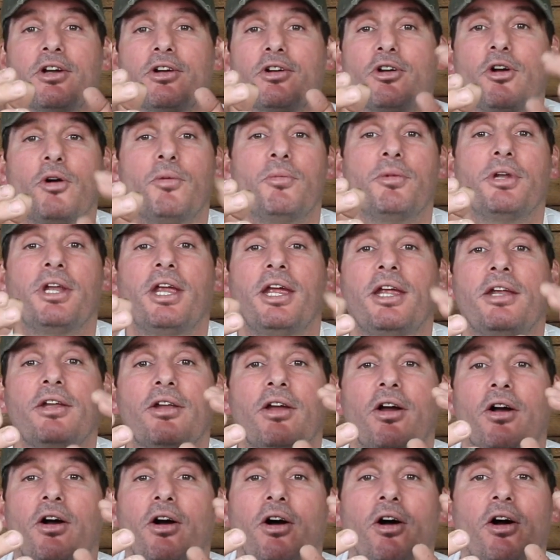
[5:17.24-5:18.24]
coming in,
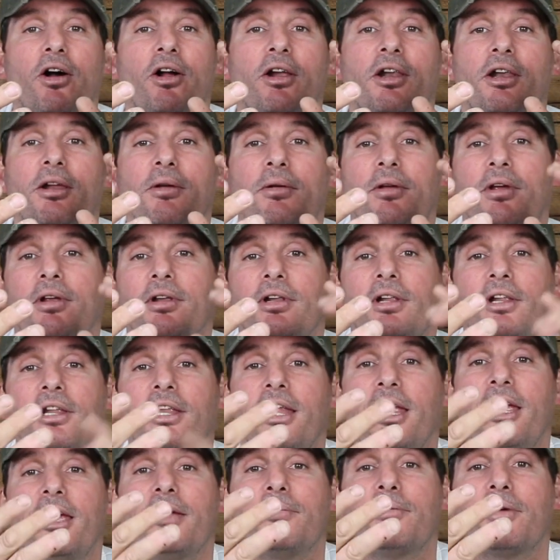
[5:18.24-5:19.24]
all the
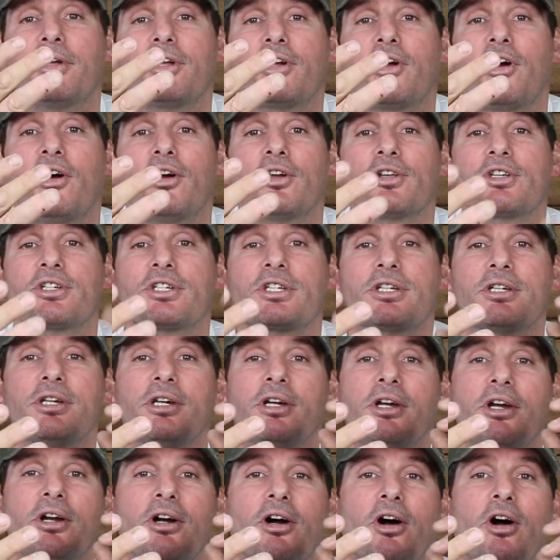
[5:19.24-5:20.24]
labour costs,
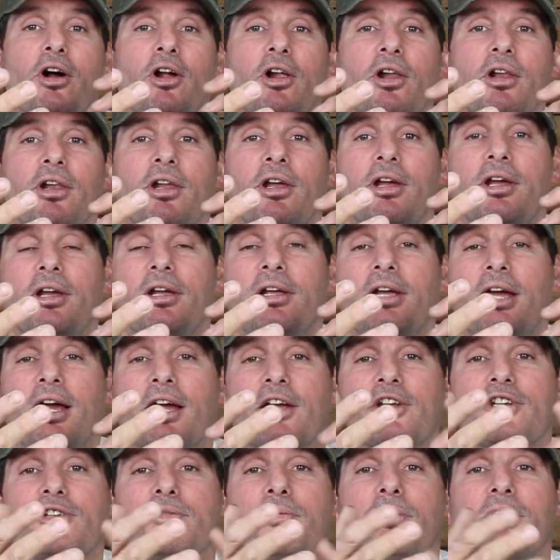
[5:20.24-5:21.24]
all the
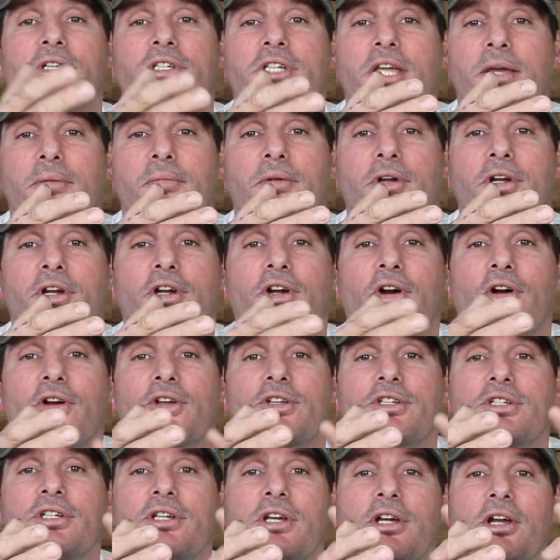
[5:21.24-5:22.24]
actual tipping
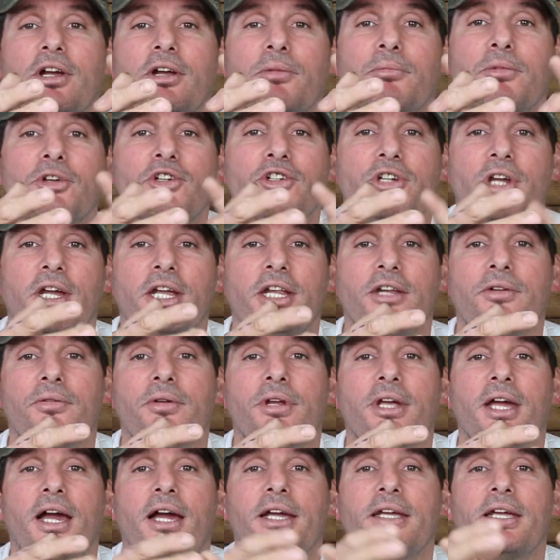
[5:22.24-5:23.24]
costs,
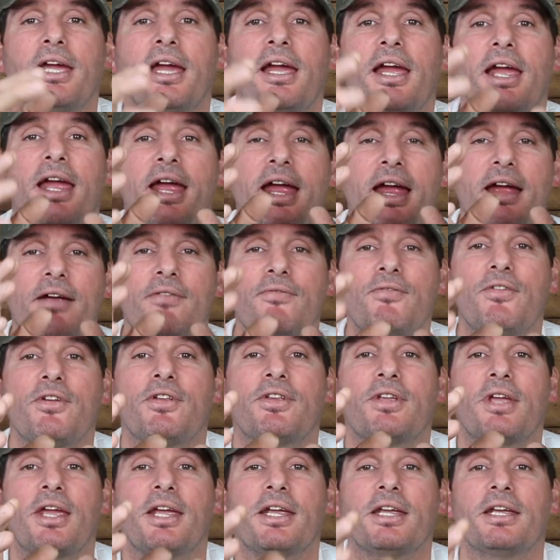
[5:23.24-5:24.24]
machinery hire,
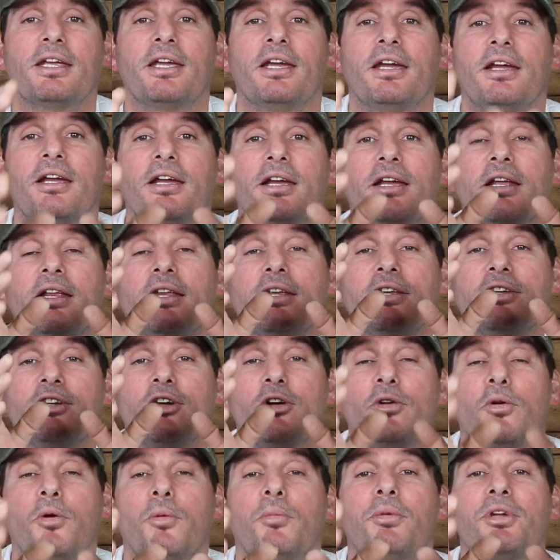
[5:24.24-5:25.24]
everything.
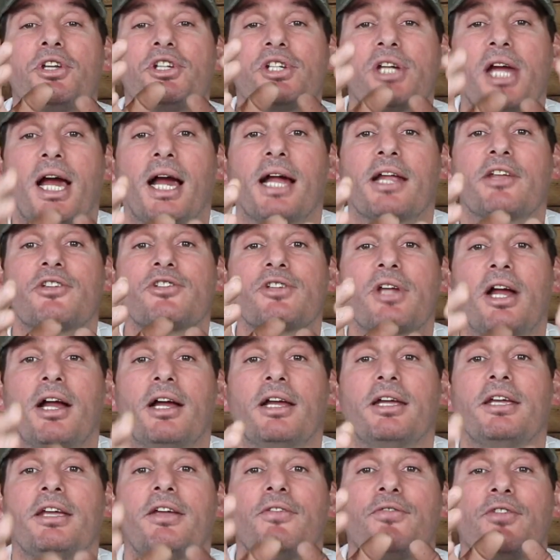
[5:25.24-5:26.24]
You will be charged
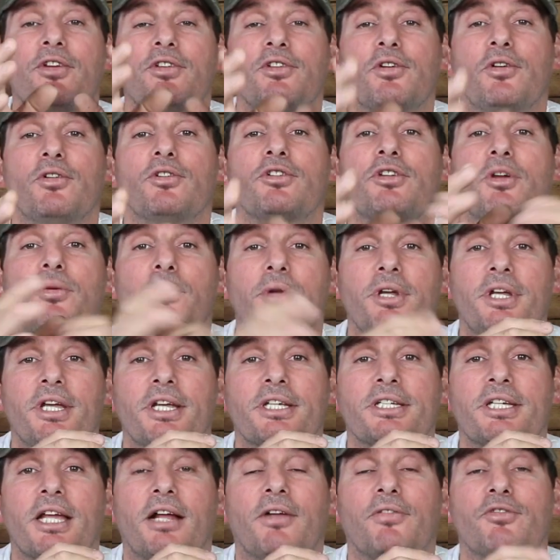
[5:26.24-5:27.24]
that if you don't do it
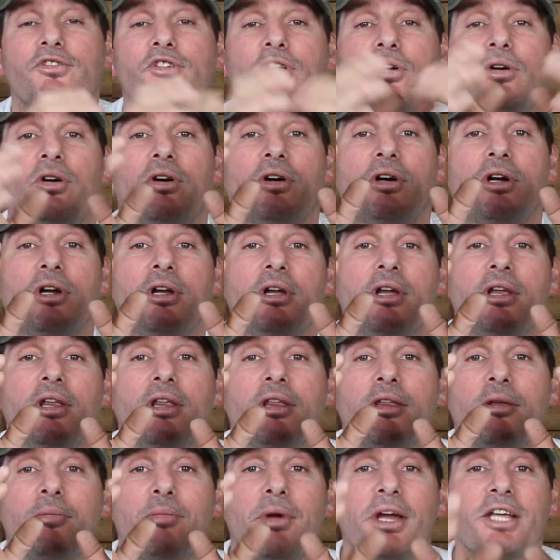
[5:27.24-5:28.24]
yourself. So
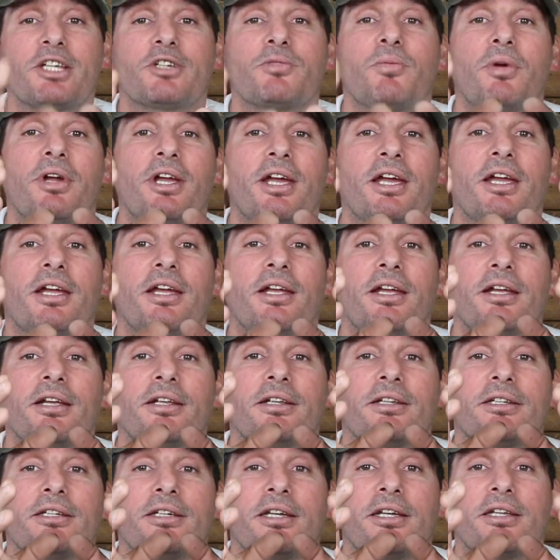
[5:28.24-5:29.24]
the best way
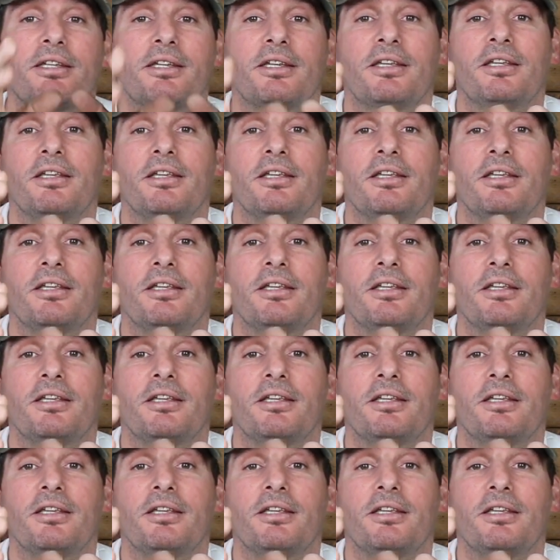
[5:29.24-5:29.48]
to